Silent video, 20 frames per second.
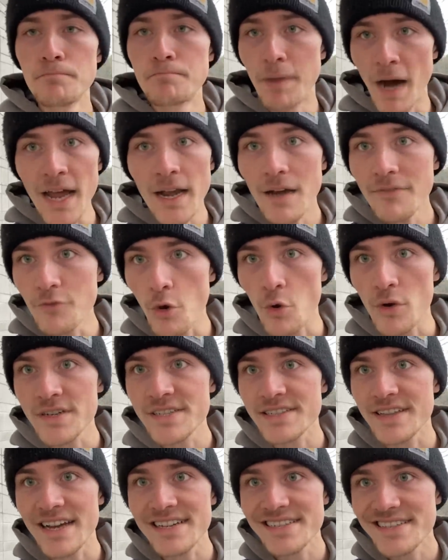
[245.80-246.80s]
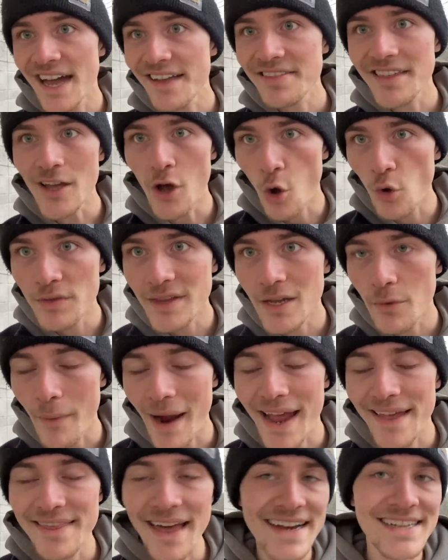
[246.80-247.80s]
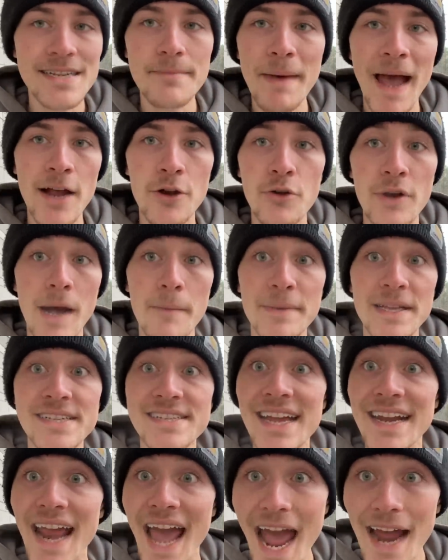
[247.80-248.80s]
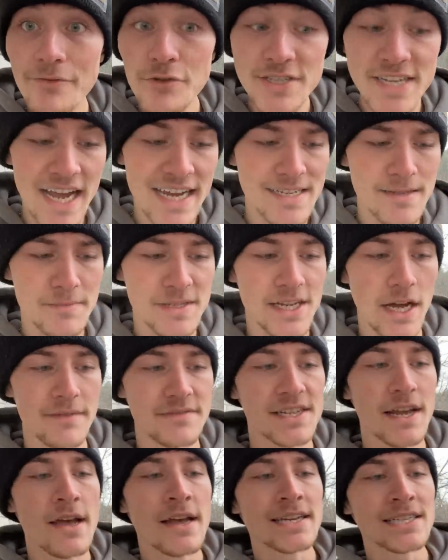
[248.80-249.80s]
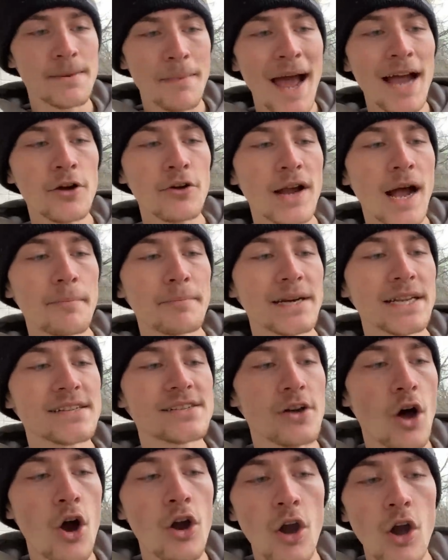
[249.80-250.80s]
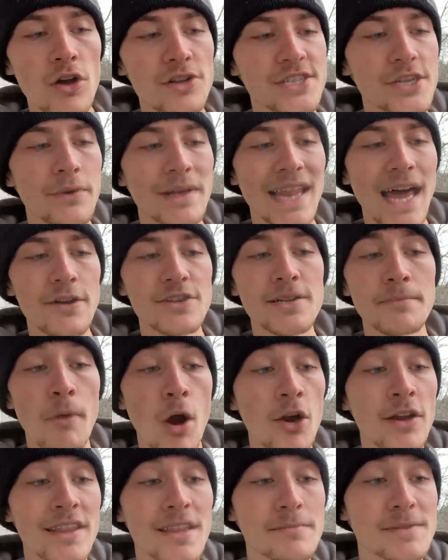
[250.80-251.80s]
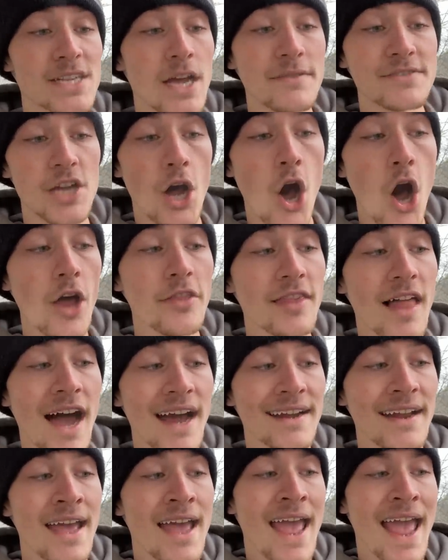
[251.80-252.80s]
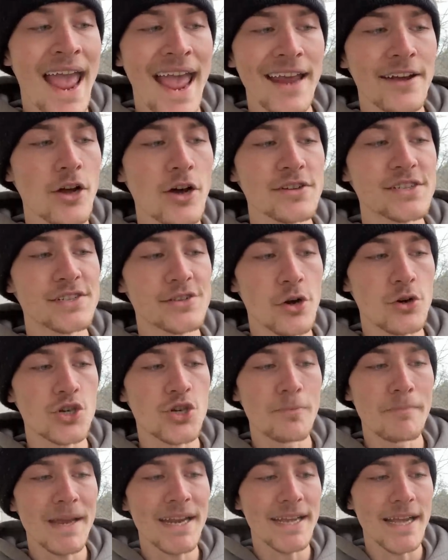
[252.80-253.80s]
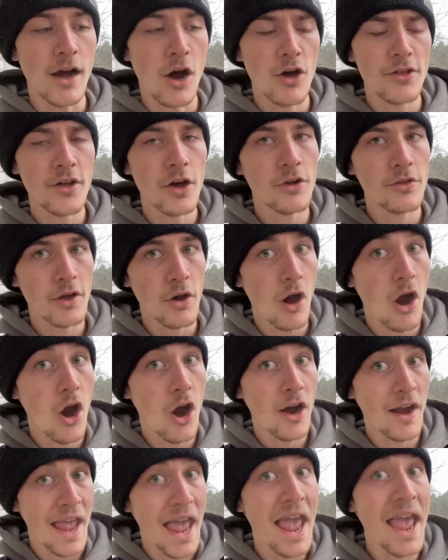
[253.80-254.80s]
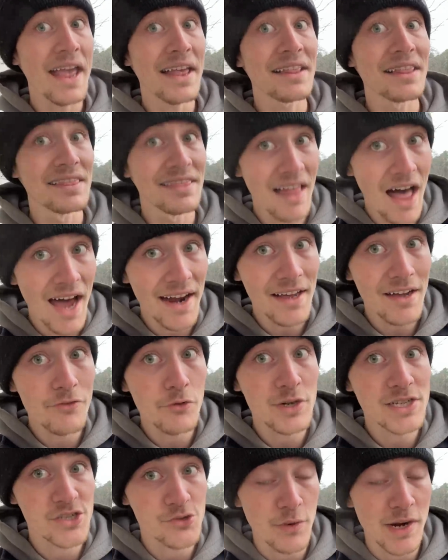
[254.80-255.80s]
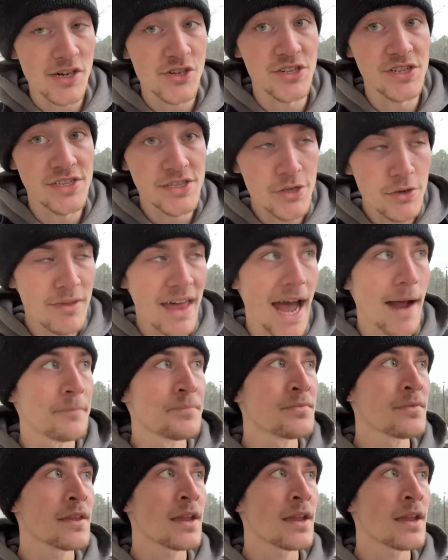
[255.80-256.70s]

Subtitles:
But of course, that's not the only way that tobacco companies can advertise themselves. Tobacco companies are also allowed to market themselves online and on social media, although there are a lot of restrictions to that.